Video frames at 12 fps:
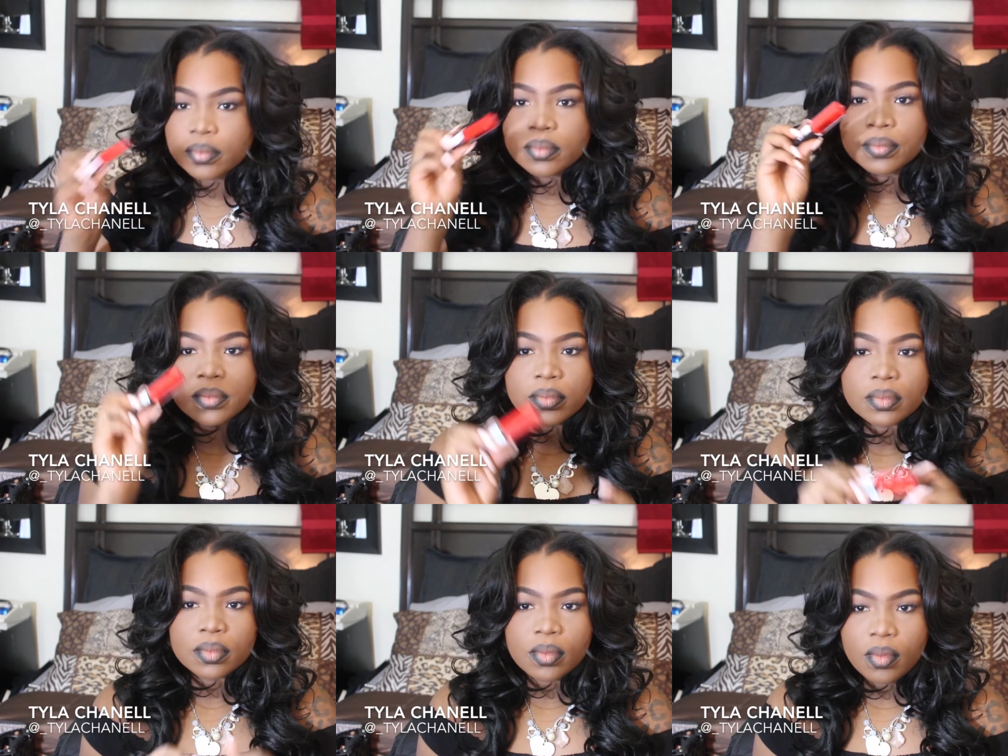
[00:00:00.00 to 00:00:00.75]
I'm
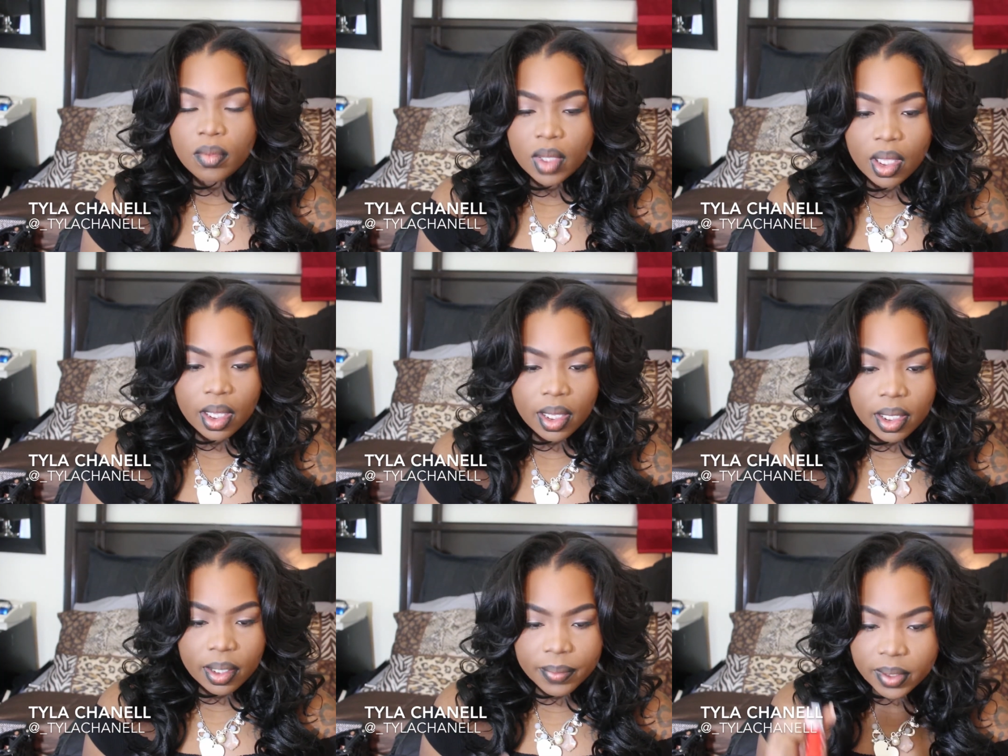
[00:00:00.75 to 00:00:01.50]
using this
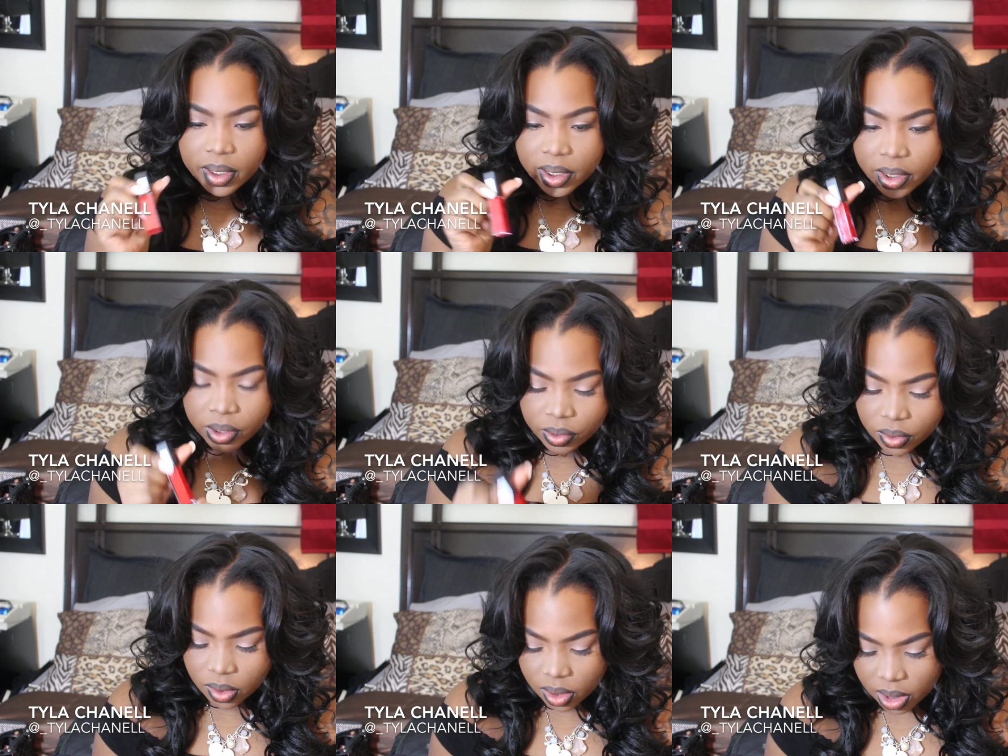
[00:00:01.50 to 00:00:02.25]

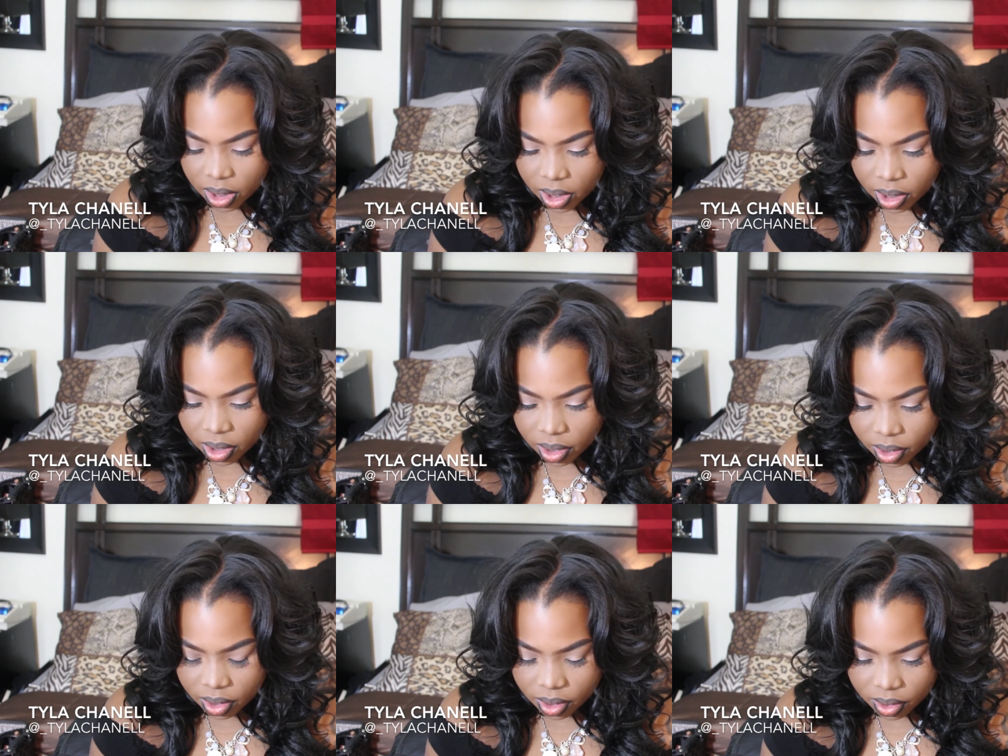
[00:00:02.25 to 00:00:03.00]
Maybelline red
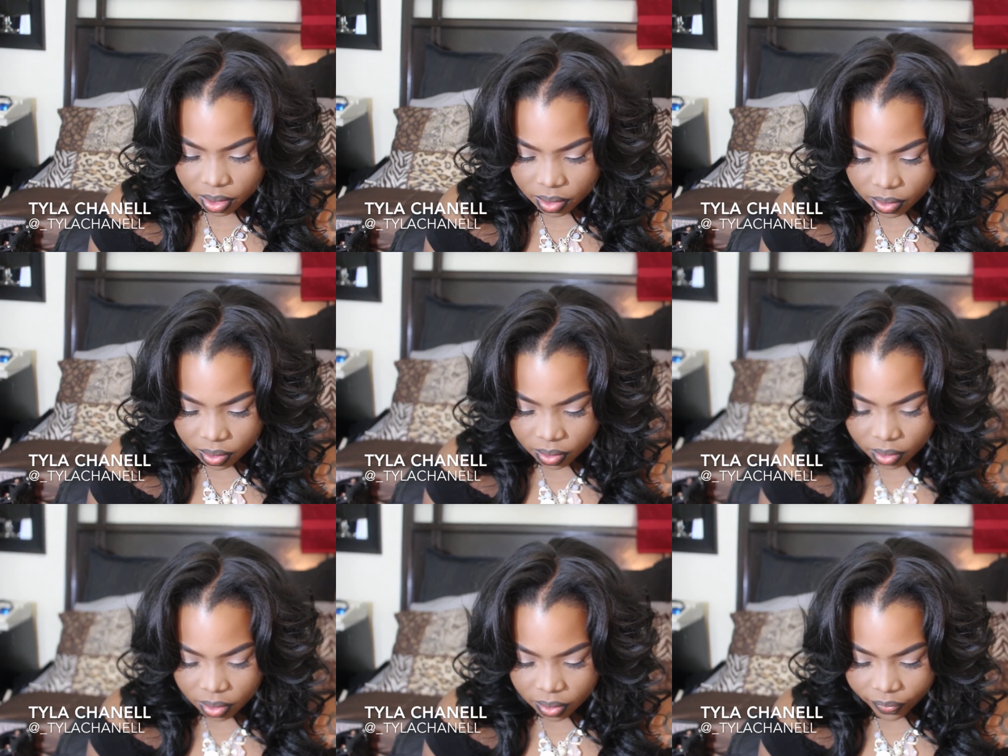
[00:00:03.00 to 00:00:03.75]
lipstick. I
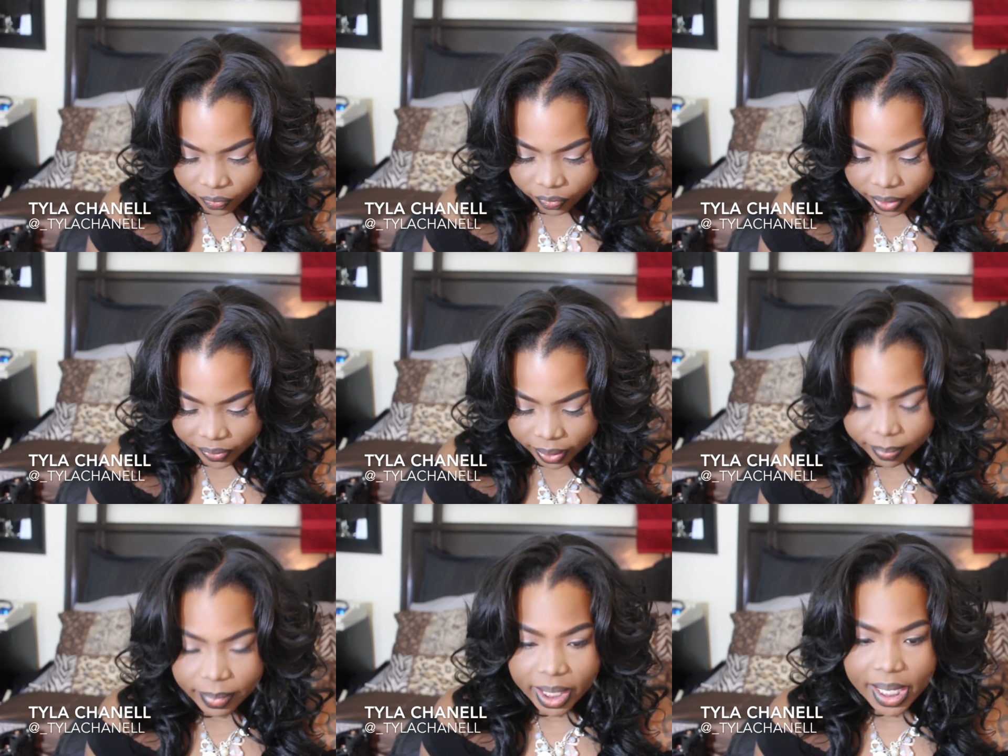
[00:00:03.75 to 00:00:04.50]
believe it's the
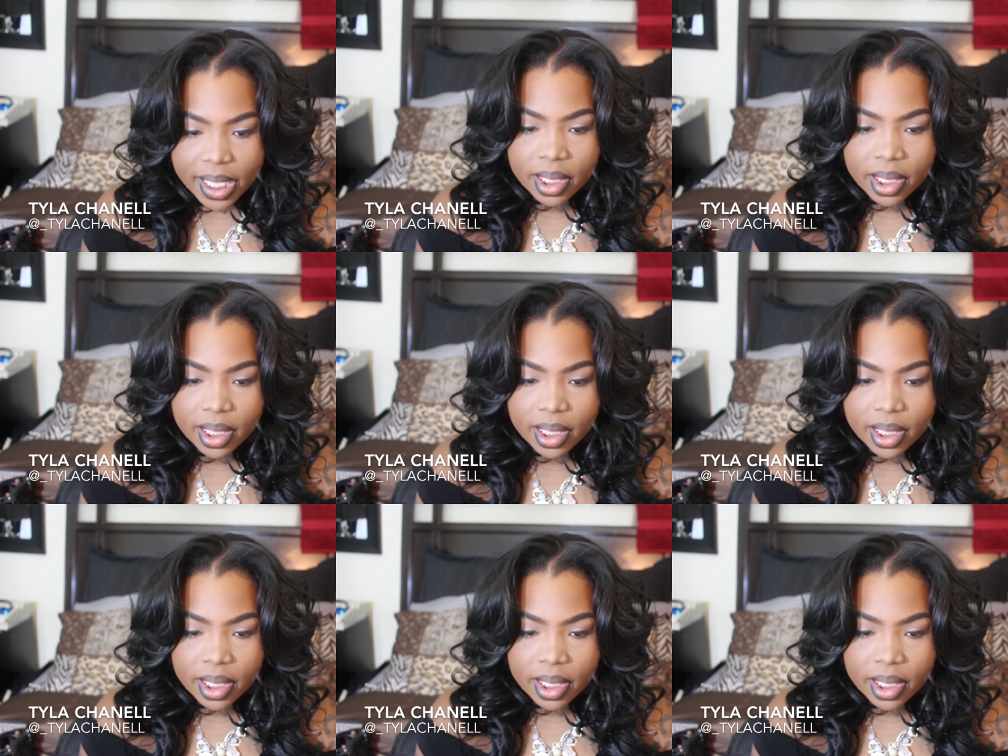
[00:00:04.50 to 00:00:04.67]
matte.